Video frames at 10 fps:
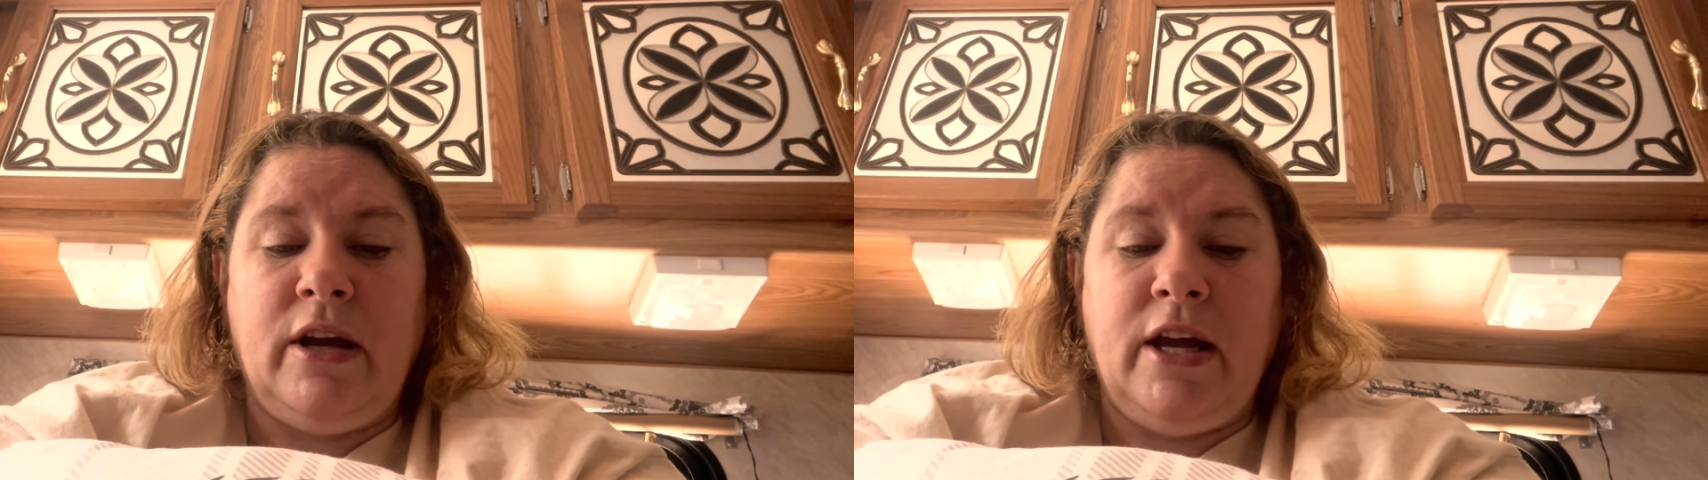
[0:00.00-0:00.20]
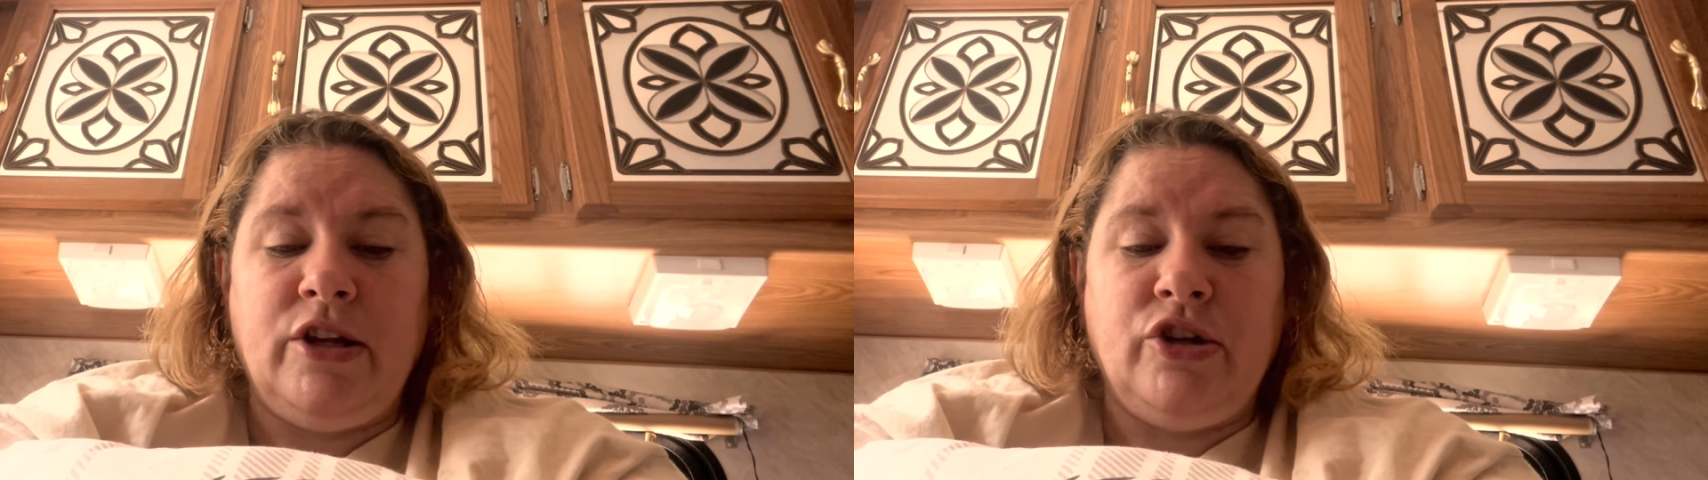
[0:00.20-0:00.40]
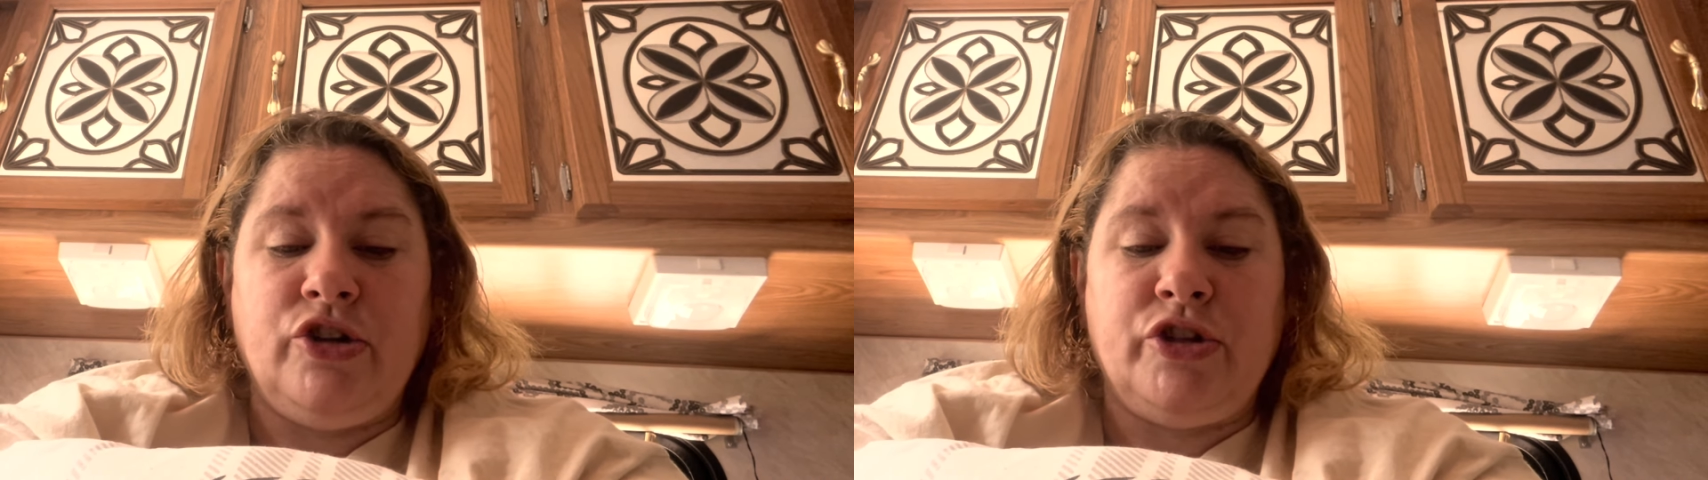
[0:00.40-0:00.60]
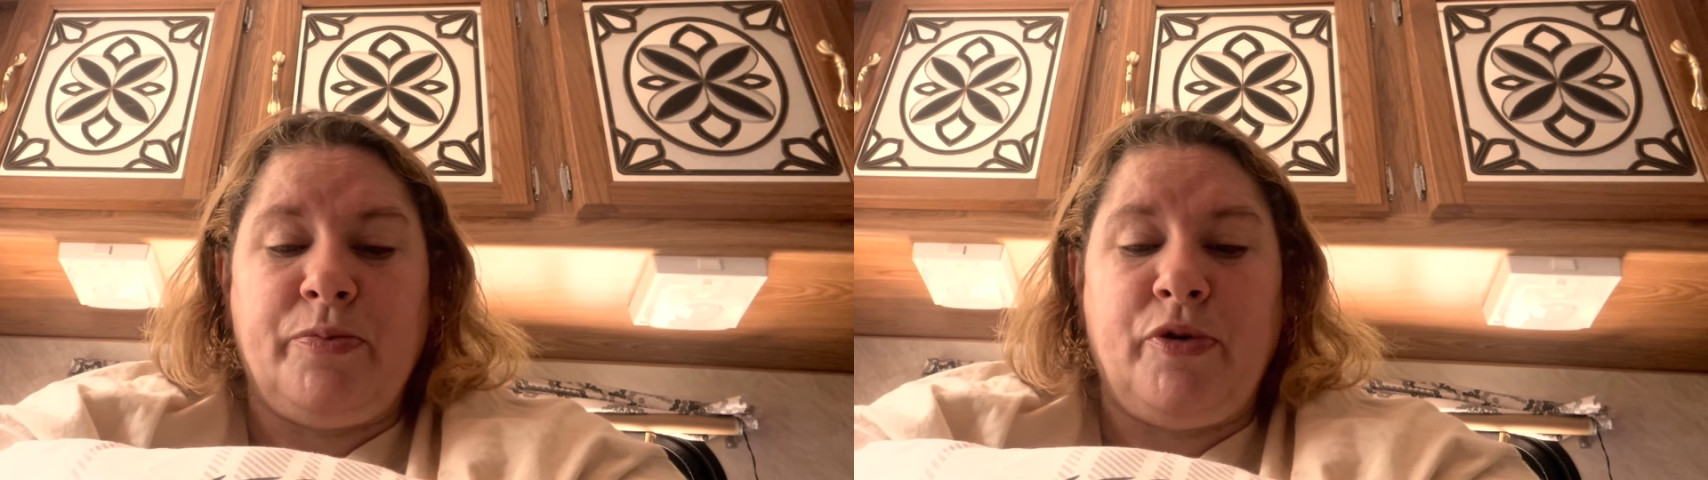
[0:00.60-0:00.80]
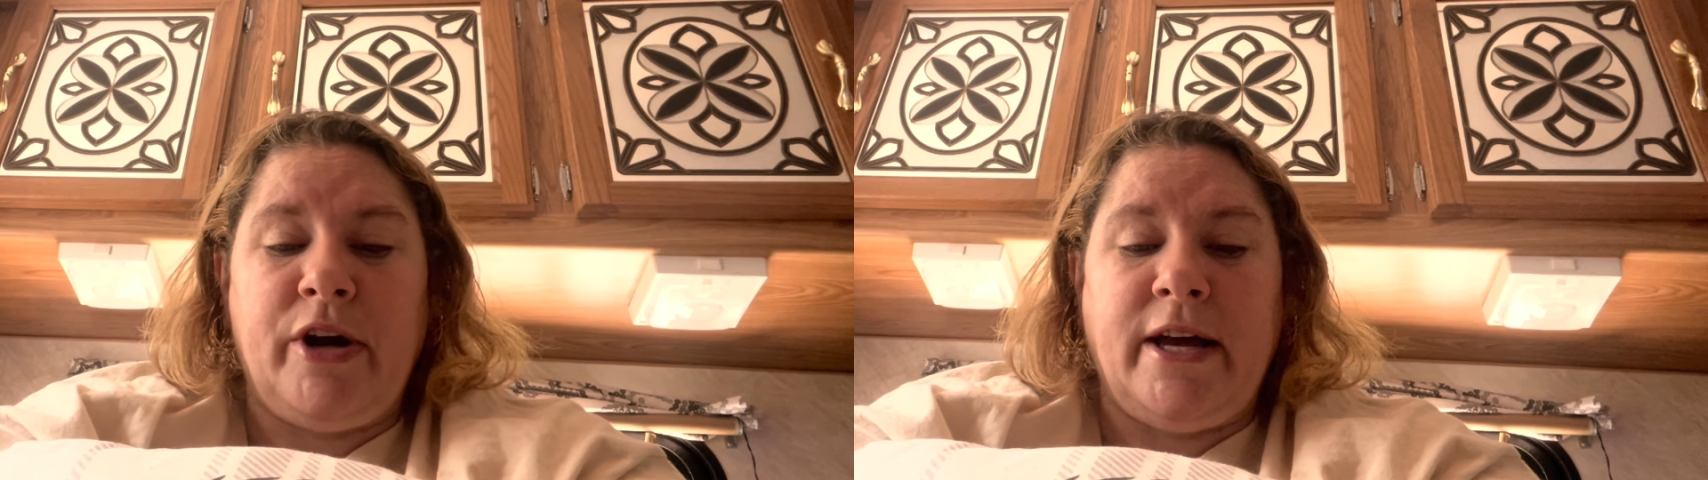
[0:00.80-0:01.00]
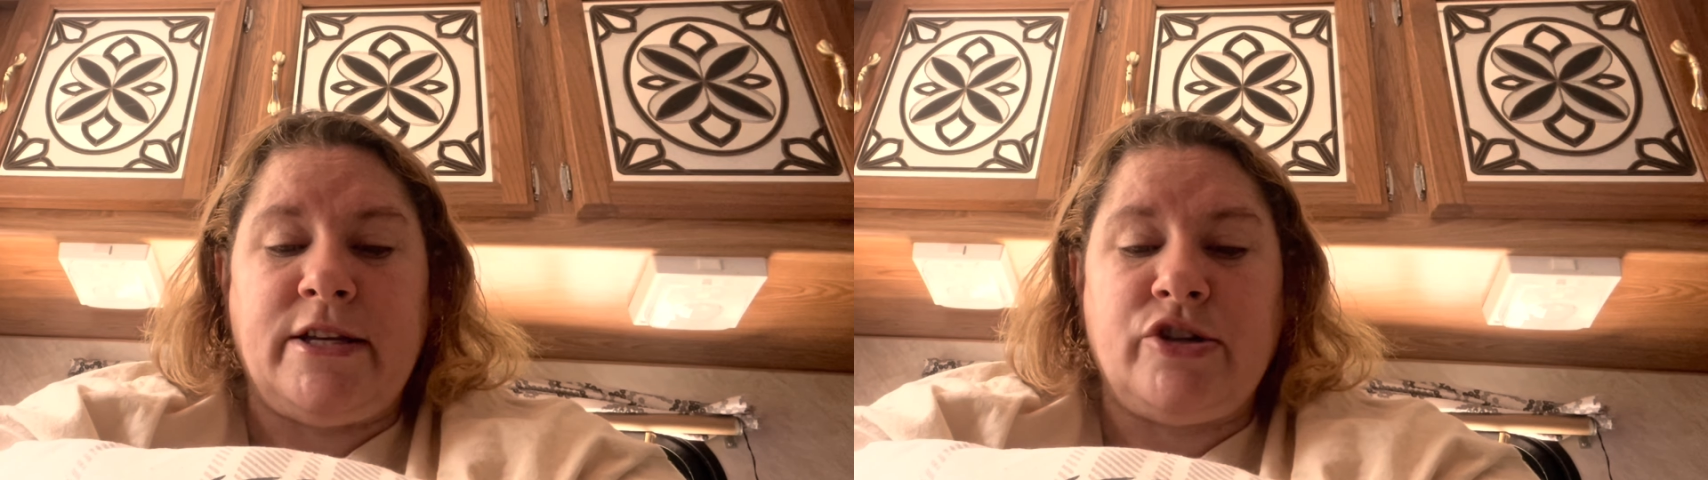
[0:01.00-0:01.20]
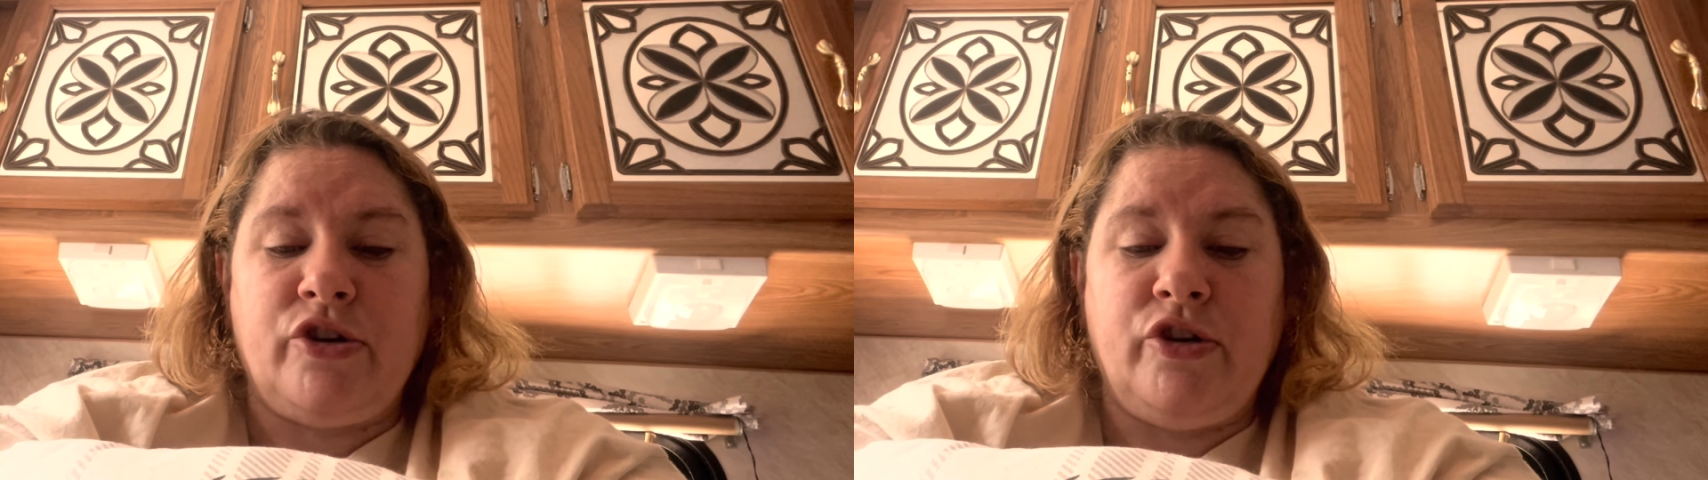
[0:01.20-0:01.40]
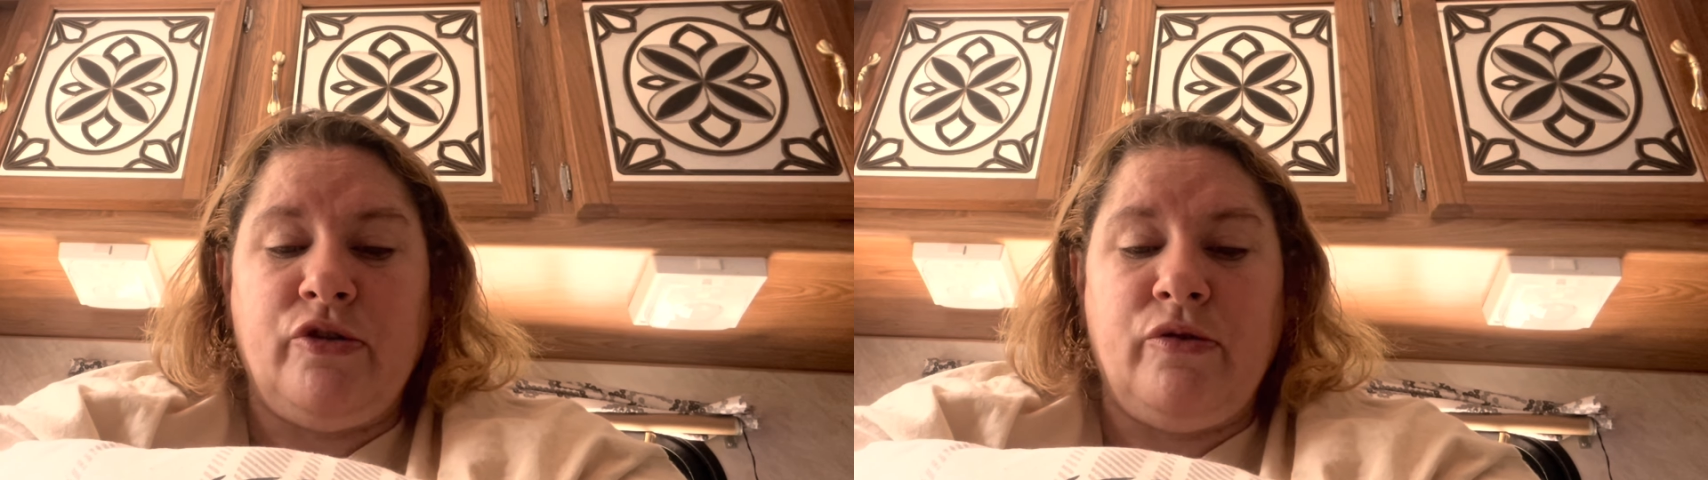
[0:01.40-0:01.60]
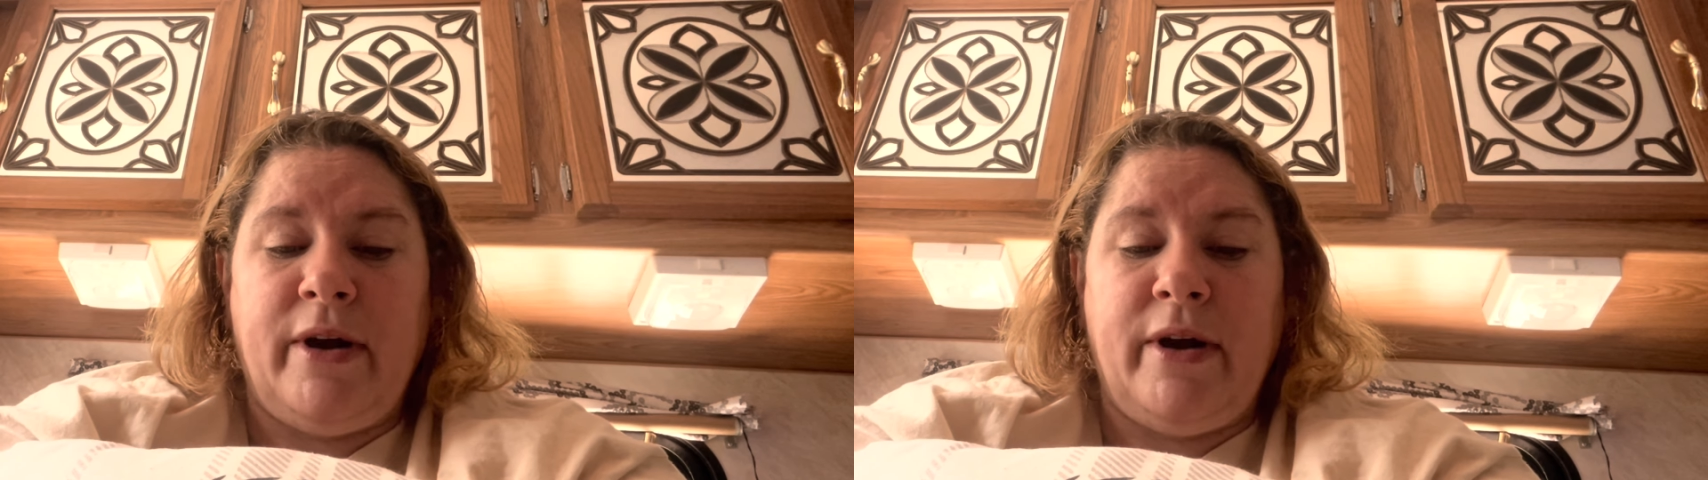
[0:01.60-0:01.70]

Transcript: and you're depressed or you